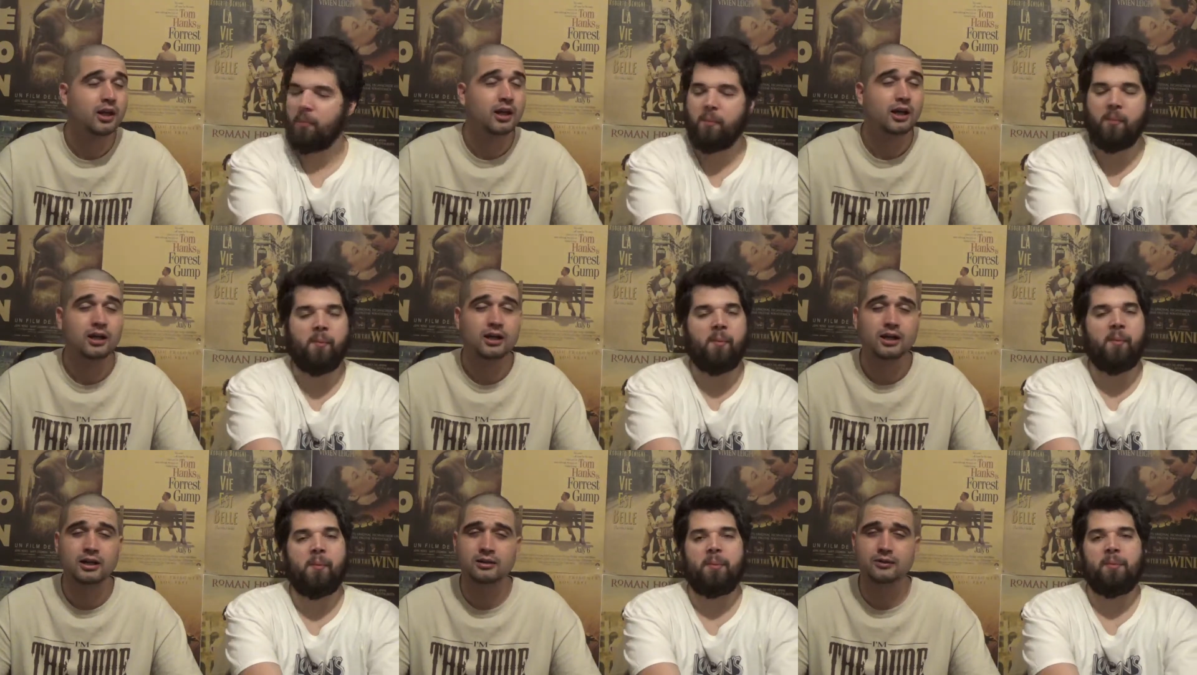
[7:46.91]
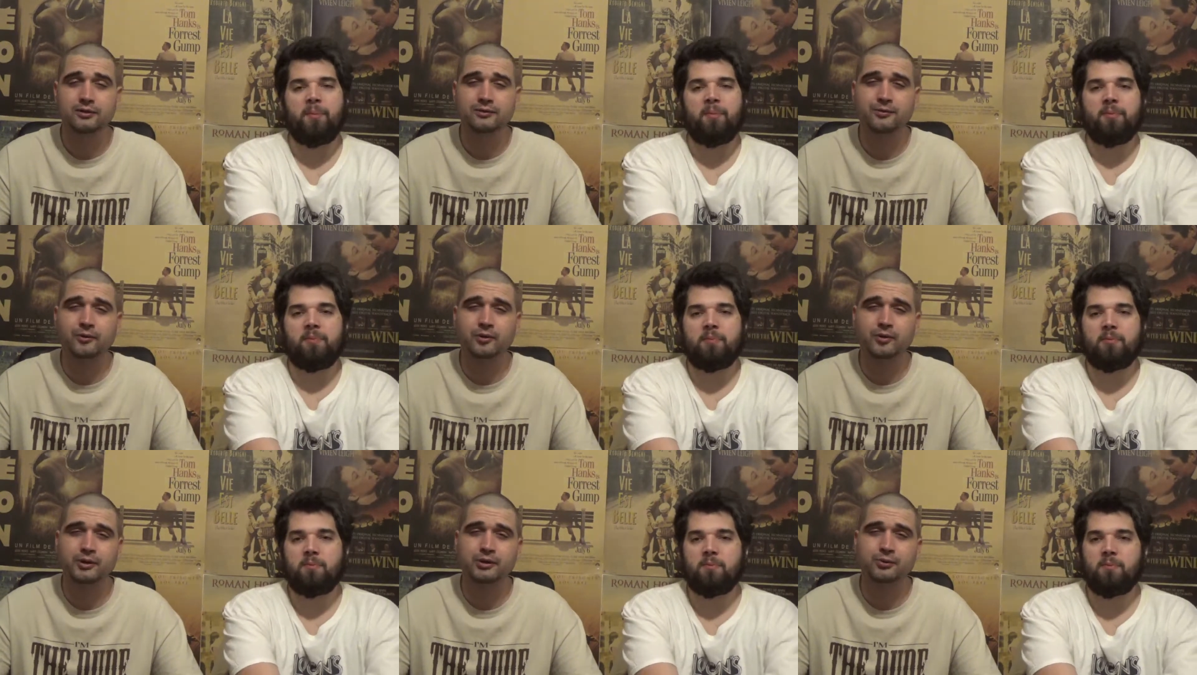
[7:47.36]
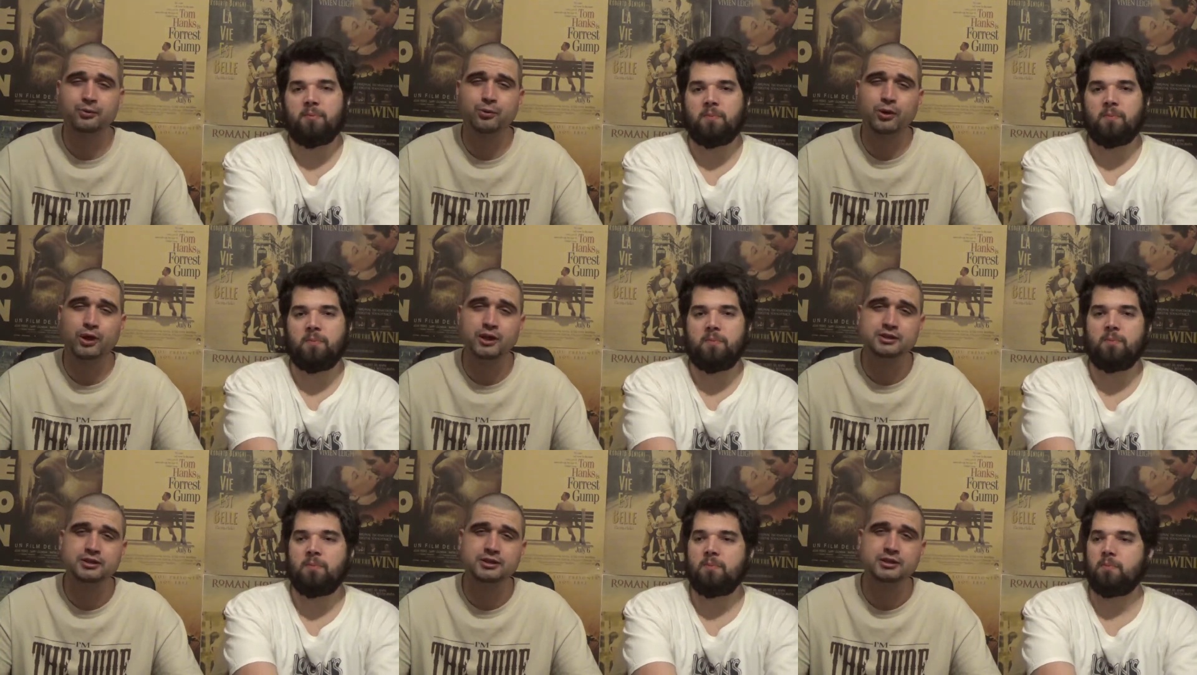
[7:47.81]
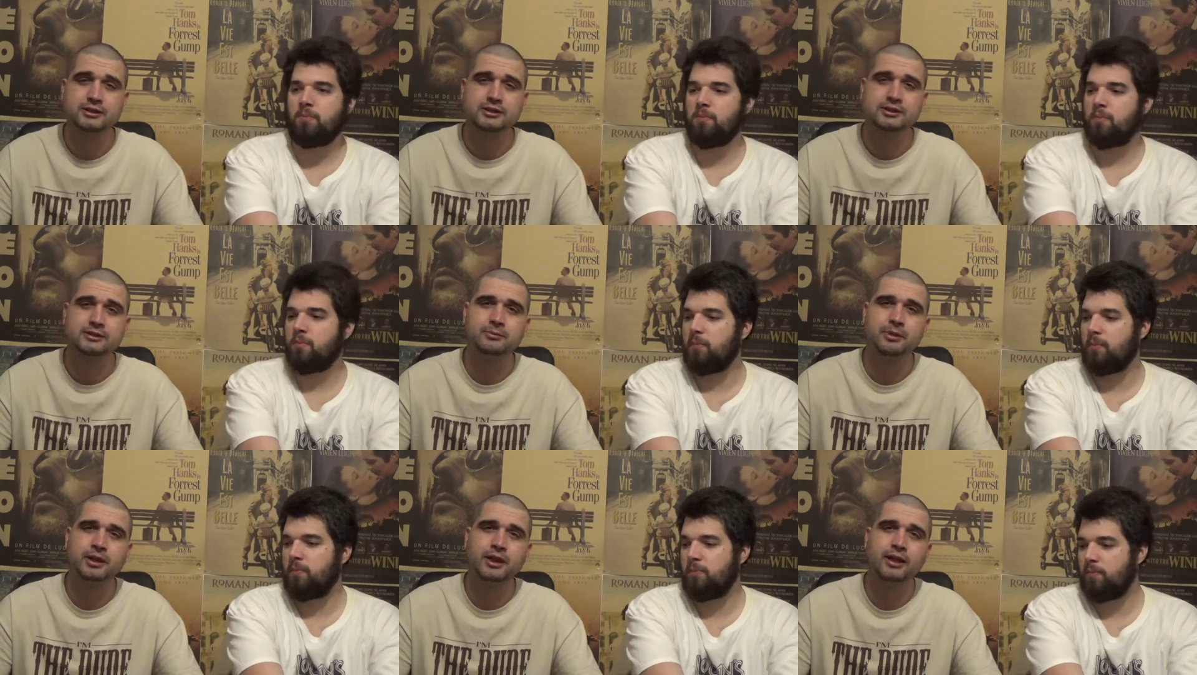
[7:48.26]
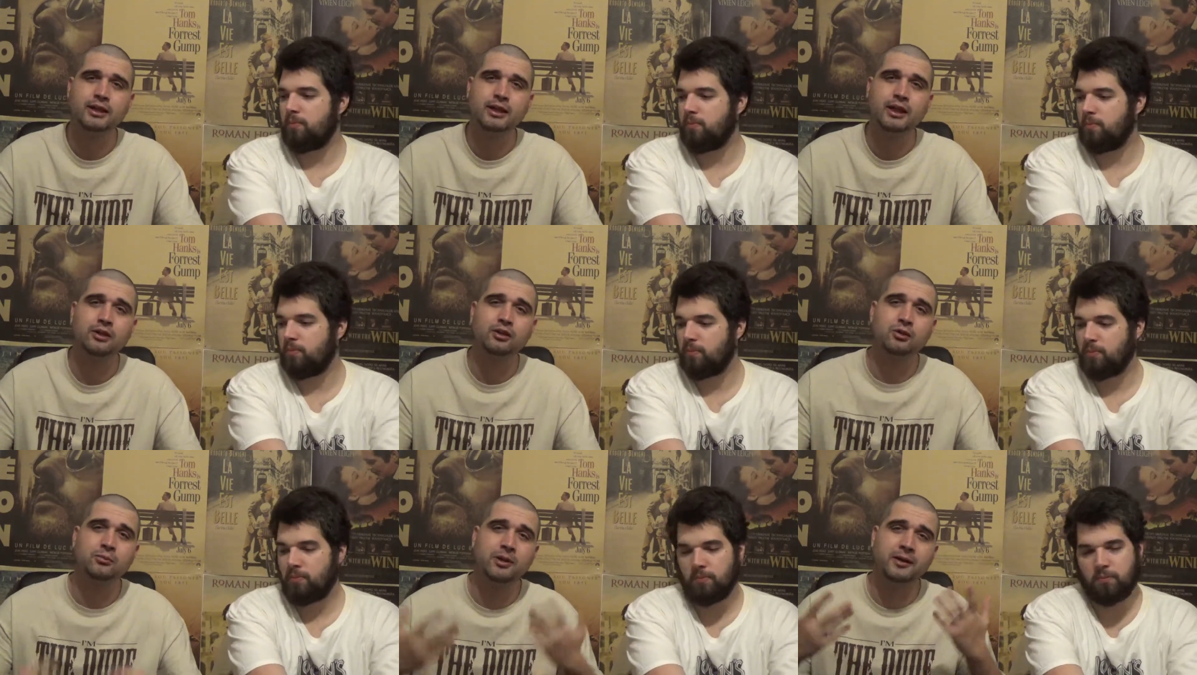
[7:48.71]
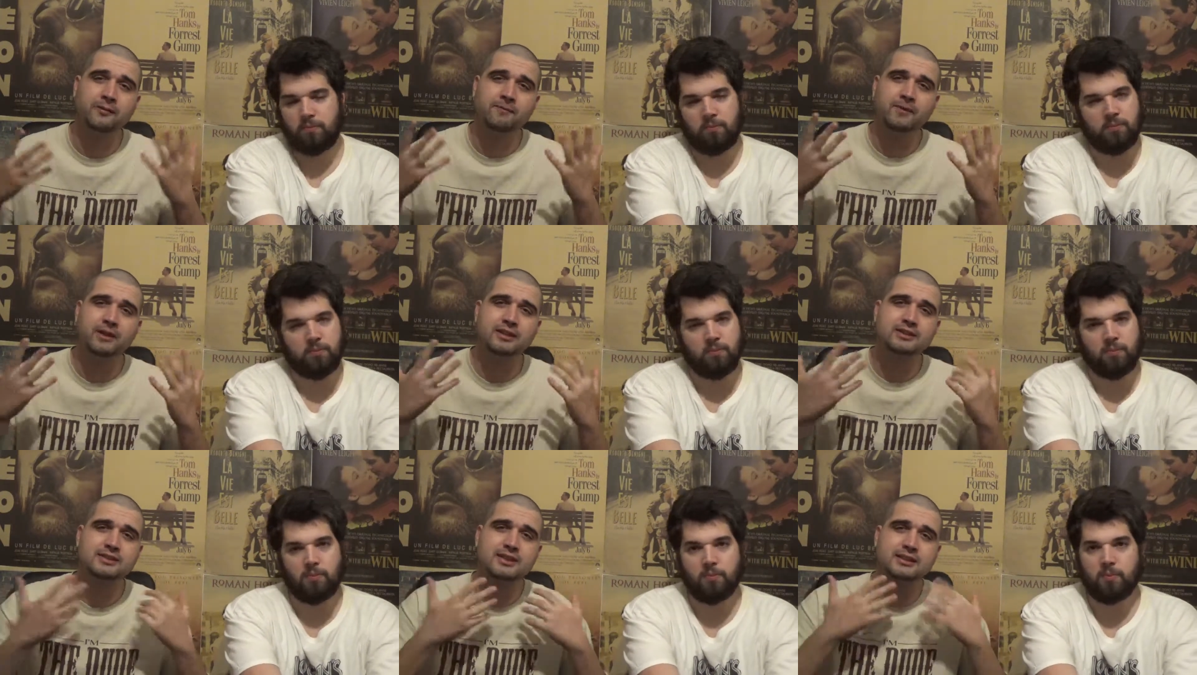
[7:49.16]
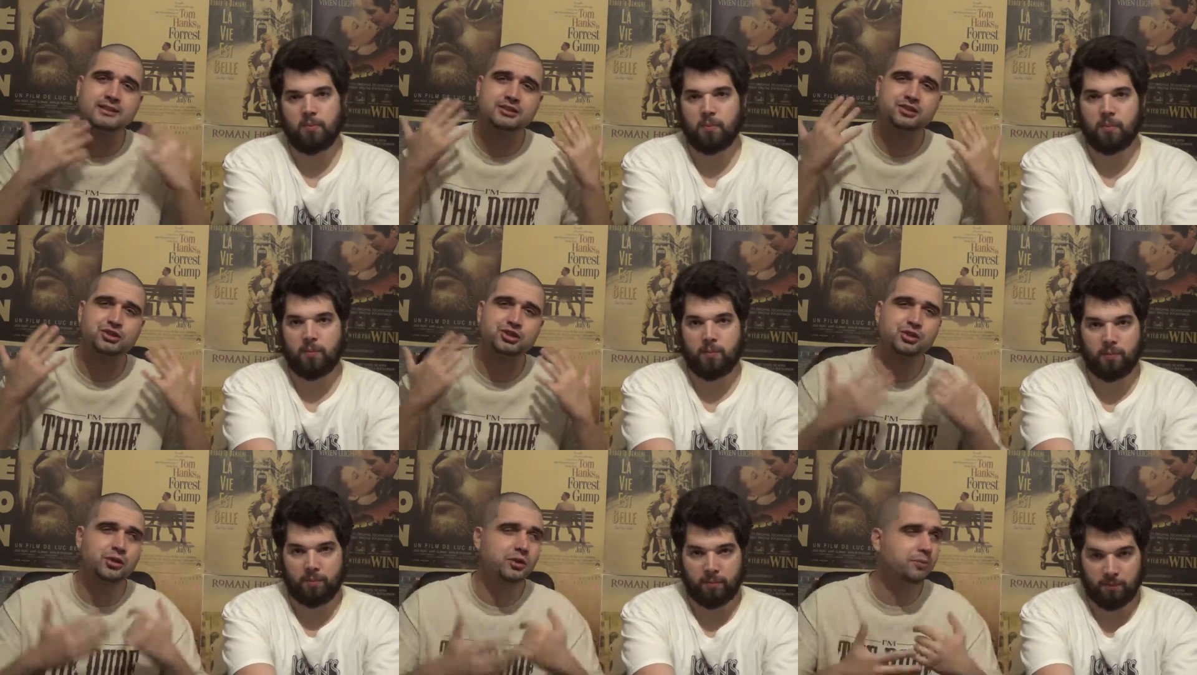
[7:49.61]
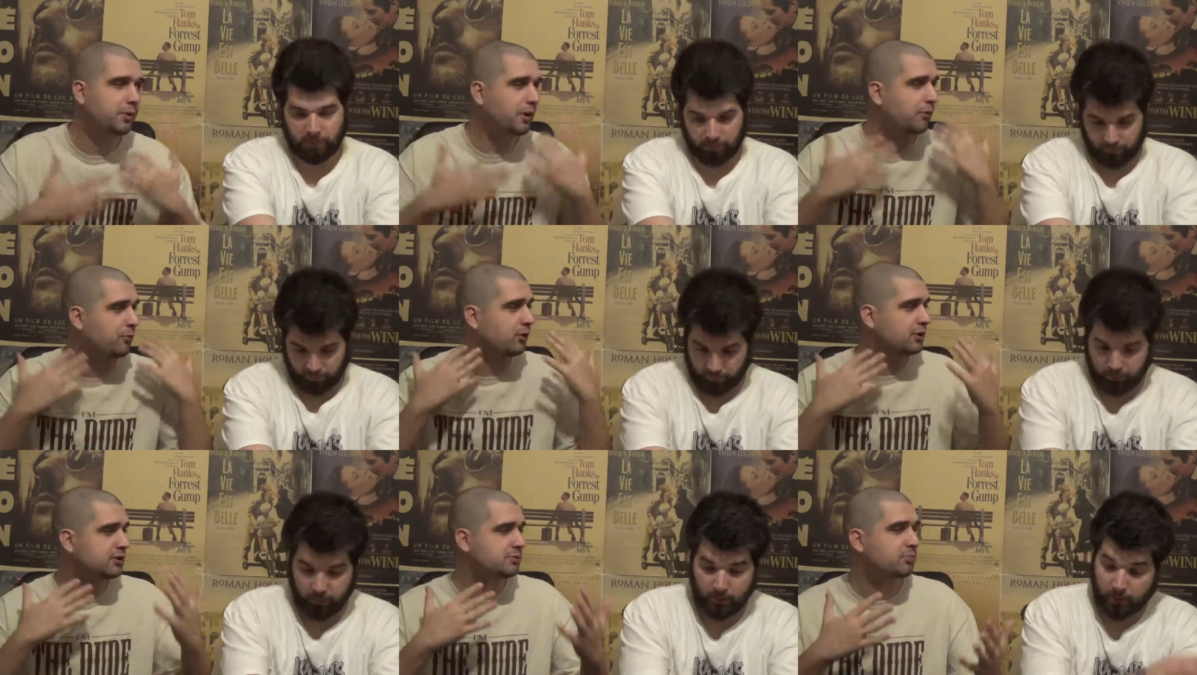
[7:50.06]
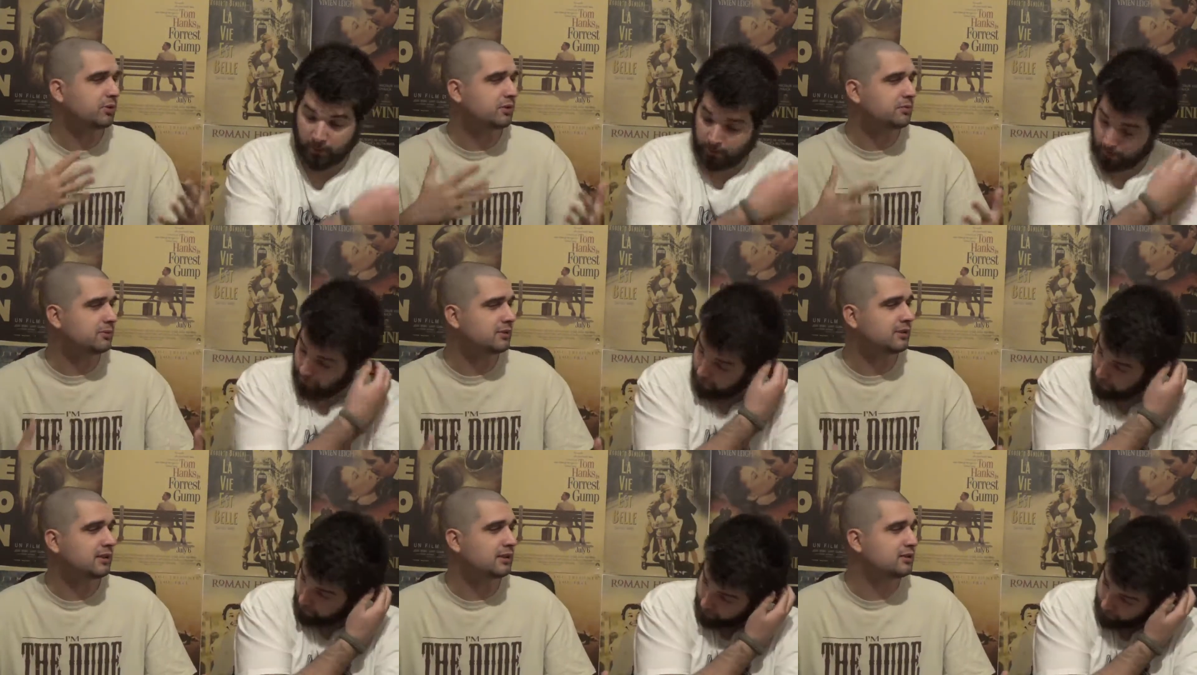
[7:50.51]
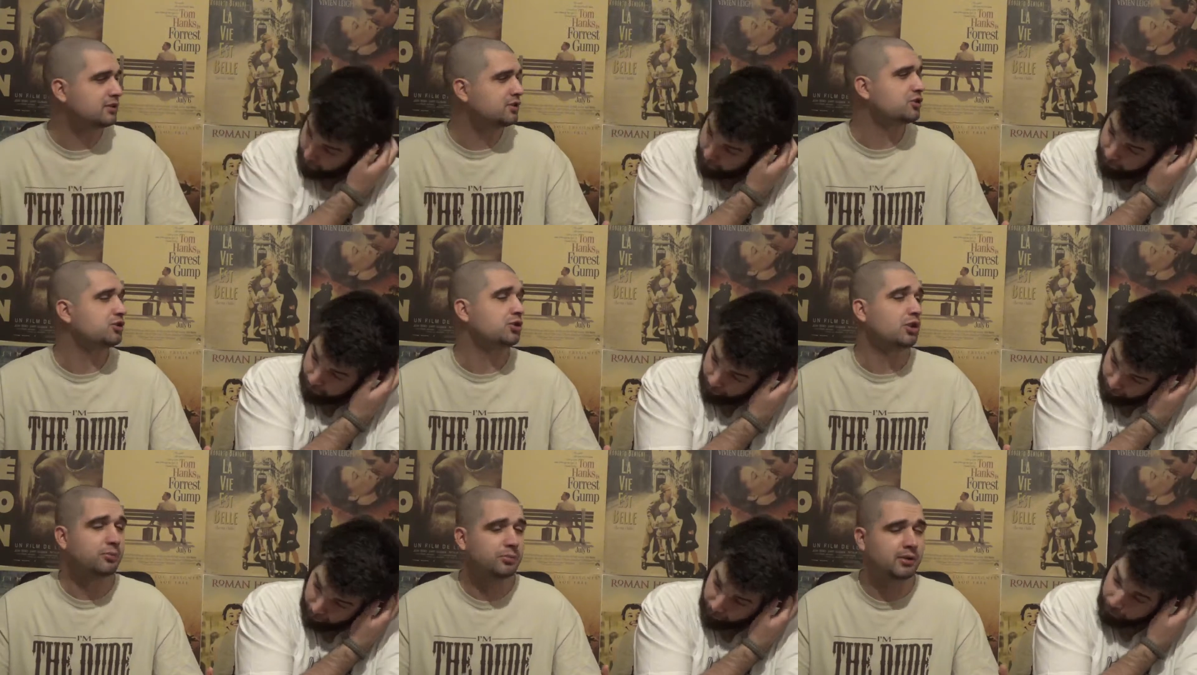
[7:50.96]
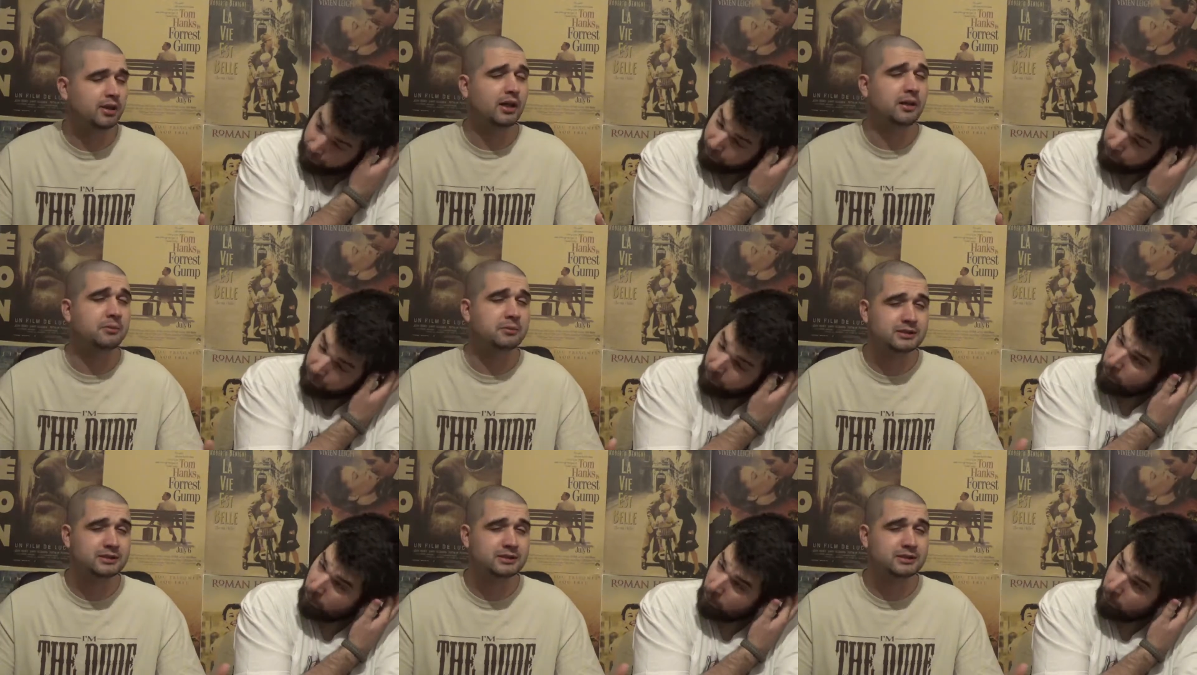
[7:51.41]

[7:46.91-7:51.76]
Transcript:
Speaker 1: I look forward to watching this, man. I know my face doesn't show it, my voice probably doesn't show it, but I'm